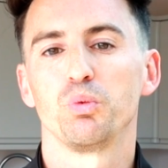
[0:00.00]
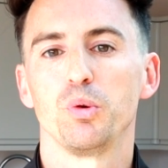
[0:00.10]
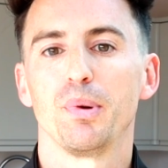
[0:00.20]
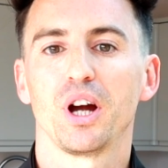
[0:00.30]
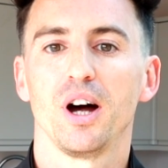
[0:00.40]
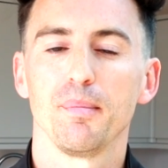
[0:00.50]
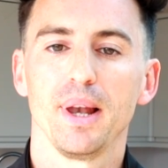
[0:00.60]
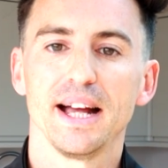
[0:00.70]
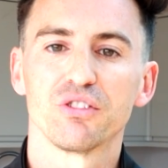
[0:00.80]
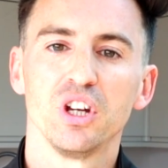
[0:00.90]
will become
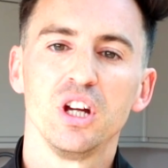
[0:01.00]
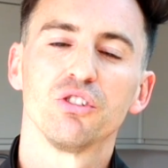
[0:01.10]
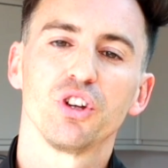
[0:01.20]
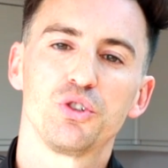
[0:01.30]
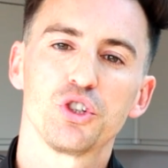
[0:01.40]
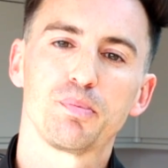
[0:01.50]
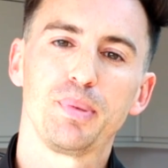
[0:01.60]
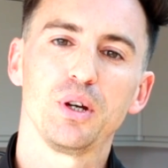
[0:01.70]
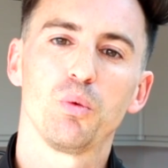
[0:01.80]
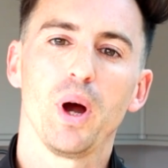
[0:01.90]
less. So just
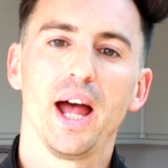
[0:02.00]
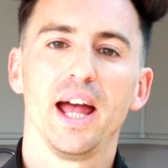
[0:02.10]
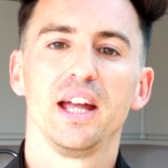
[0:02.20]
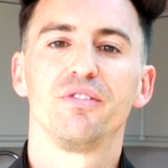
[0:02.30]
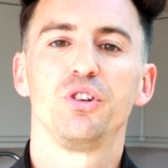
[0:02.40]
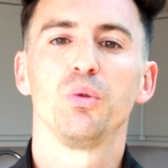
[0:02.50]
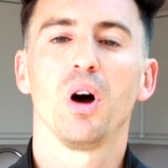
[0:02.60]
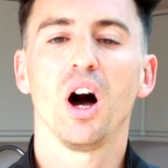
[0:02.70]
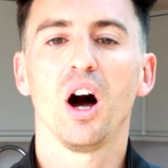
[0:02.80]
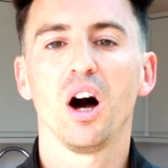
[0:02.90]
be aware, if you
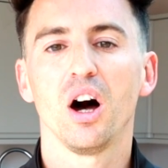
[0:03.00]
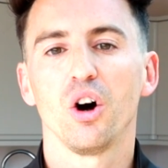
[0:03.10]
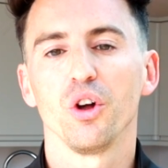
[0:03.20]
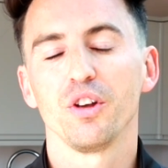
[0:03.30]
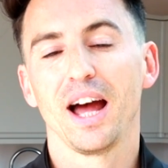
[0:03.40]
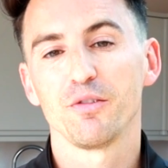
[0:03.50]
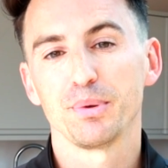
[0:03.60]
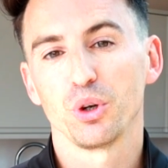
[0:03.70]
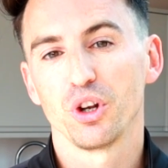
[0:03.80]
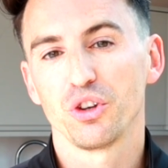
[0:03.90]
have
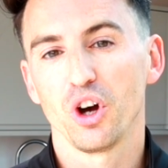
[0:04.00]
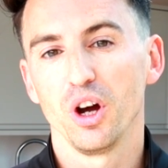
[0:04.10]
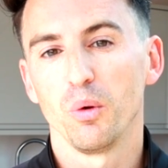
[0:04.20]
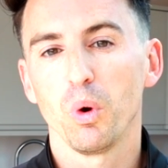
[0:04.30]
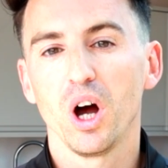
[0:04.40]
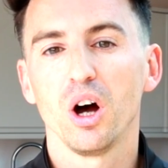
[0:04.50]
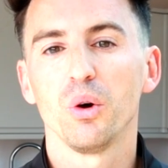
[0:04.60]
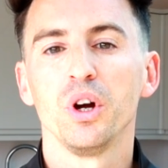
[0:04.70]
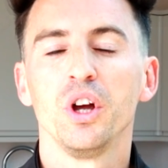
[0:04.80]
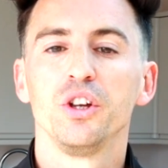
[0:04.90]
been on a diet a
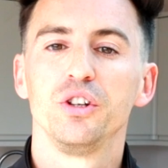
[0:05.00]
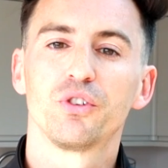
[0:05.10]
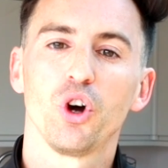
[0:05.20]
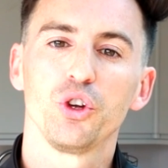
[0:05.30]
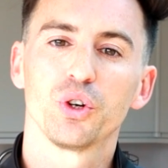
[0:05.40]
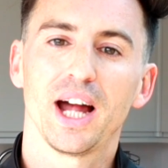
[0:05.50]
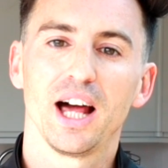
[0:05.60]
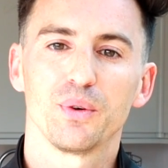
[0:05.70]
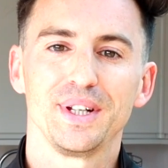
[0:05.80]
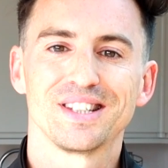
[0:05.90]
while, you've got your
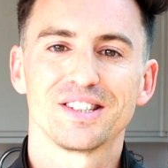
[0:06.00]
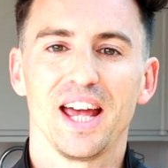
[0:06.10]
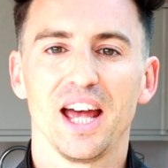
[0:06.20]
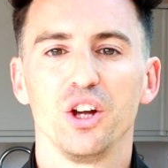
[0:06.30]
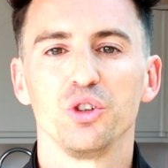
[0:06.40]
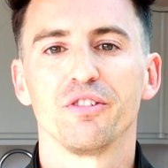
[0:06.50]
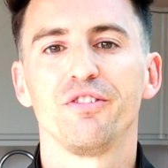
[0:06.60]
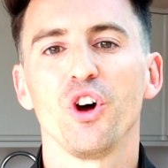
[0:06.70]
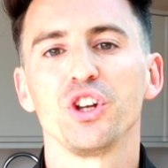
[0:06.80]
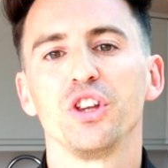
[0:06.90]
calories set and you're
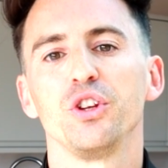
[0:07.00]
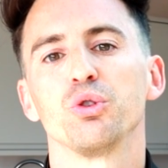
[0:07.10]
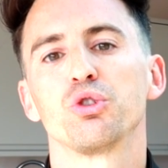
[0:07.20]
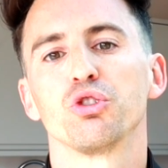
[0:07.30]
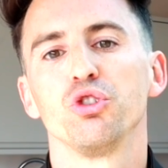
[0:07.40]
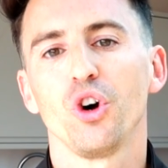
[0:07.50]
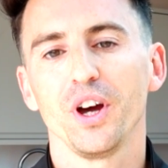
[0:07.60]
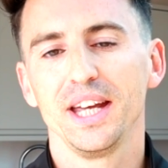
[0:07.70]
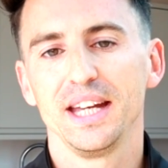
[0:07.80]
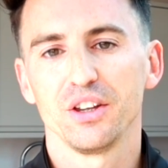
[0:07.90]
finding that you're just
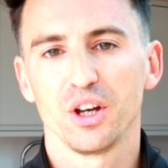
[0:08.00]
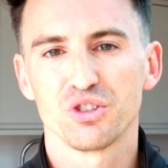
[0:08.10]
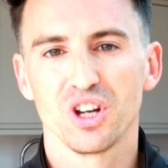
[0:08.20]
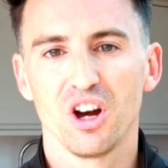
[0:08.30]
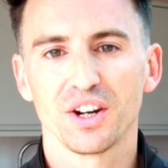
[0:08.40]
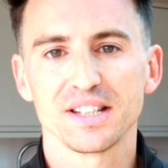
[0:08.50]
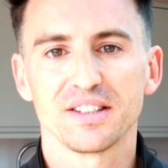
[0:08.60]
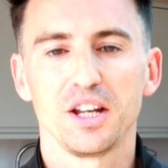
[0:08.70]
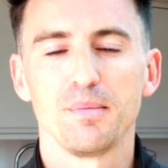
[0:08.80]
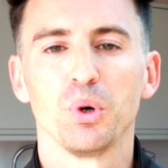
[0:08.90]
not hitting those targets
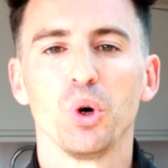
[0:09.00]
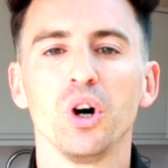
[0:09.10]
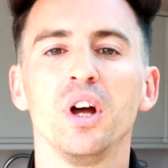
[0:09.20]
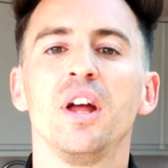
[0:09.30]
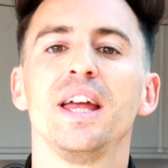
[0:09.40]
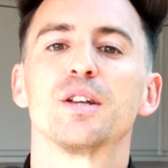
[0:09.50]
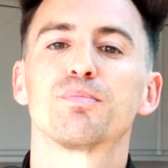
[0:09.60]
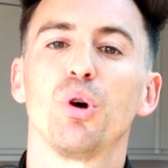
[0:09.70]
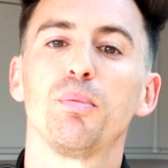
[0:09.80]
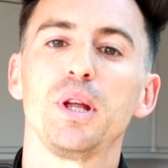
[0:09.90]
anymore, it's
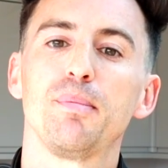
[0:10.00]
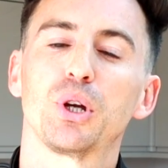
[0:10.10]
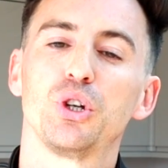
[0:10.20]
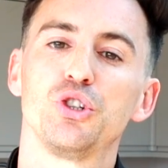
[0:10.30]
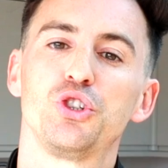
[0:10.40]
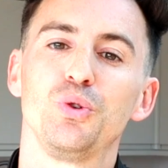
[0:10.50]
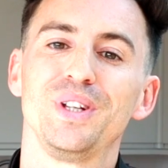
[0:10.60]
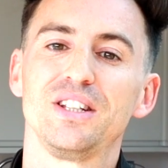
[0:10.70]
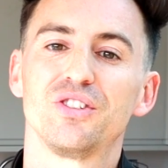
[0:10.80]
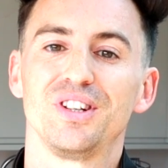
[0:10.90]
probably because you
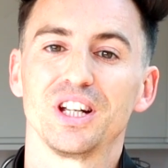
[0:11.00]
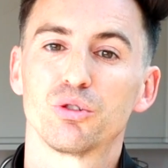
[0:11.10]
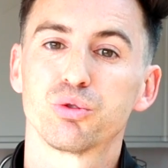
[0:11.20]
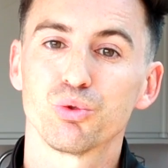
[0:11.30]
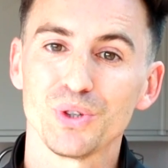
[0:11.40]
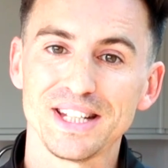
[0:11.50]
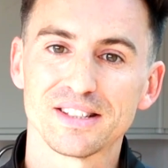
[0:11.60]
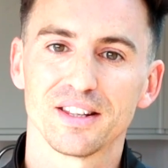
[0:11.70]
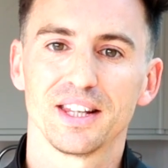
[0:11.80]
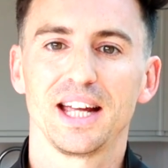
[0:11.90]
need to
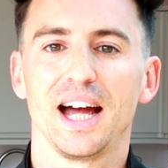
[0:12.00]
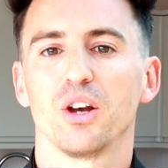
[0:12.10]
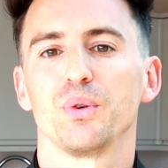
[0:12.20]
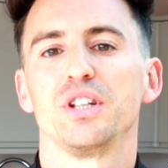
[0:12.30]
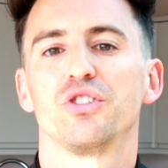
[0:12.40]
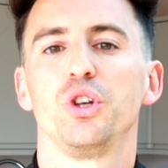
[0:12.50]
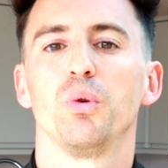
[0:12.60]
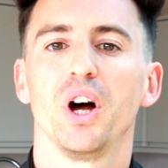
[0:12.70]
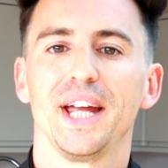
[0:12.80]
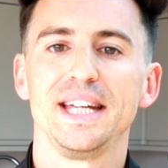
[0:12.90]
decrease the calories that
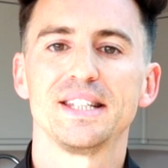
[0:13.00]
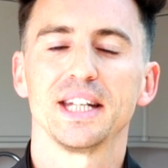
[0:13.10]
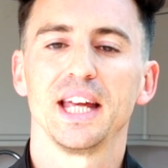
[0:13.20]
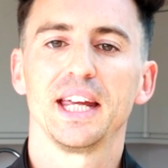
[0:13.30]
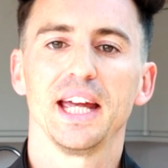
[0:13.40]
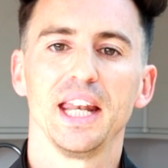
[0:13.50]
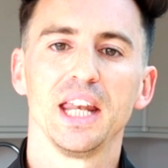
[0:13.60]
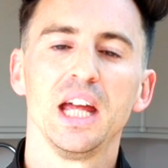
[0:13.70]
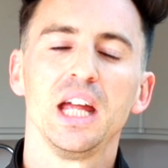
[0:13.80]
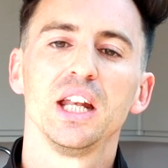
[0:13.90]
you are eating again.
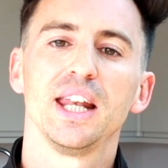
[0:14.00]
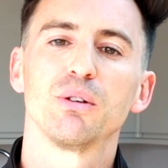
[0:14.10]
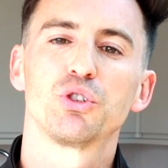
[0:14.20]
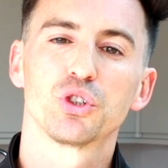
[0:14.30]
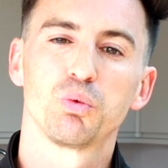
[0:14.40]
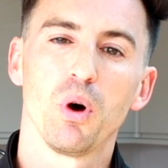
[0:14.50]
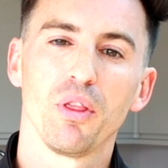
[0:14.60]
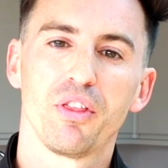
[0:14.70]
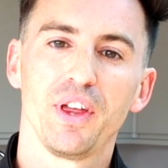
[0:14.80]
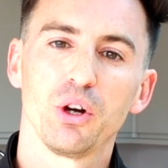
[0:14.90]
Now, just
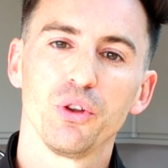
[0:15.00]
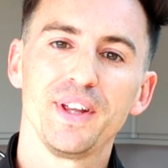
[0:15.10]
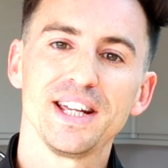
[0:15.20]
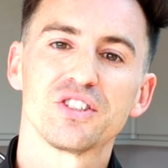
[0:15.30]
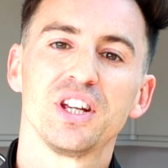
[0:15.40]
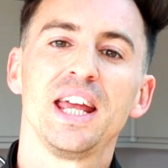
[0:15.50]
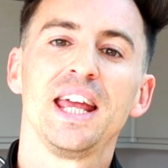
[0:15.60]
one thing on this,